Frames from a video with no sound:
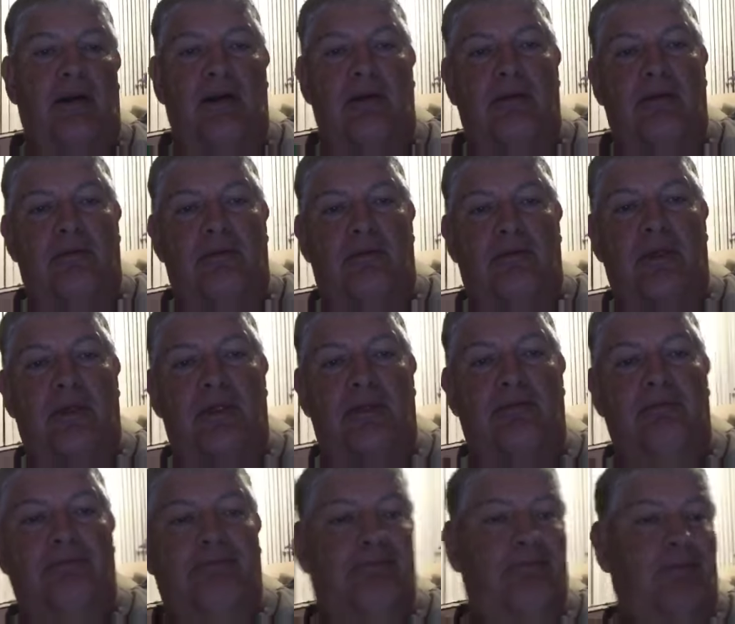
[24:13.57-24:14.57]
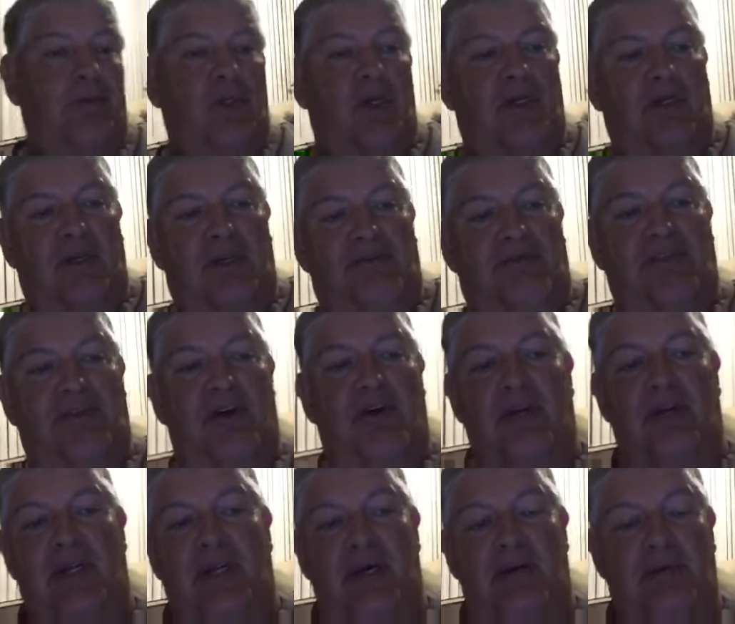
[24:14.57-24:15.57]
and we'd talk on the phone,
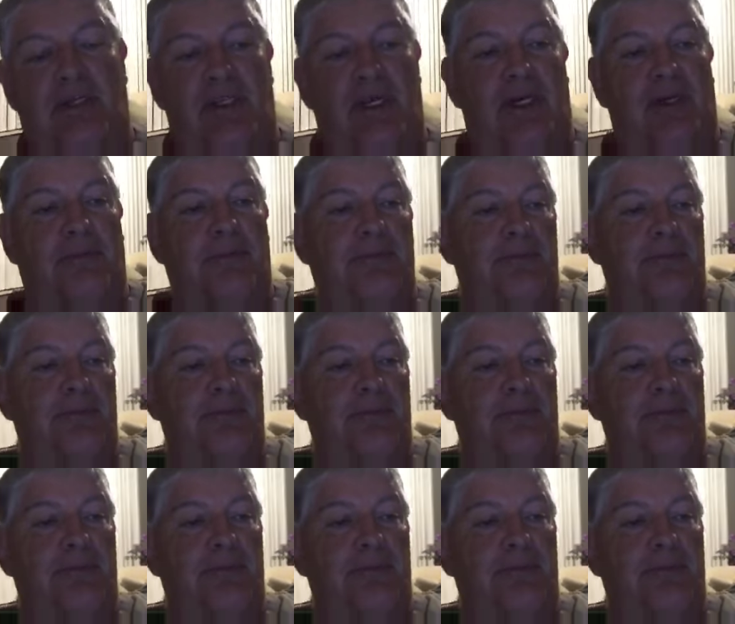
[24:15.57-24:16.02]
and that was it.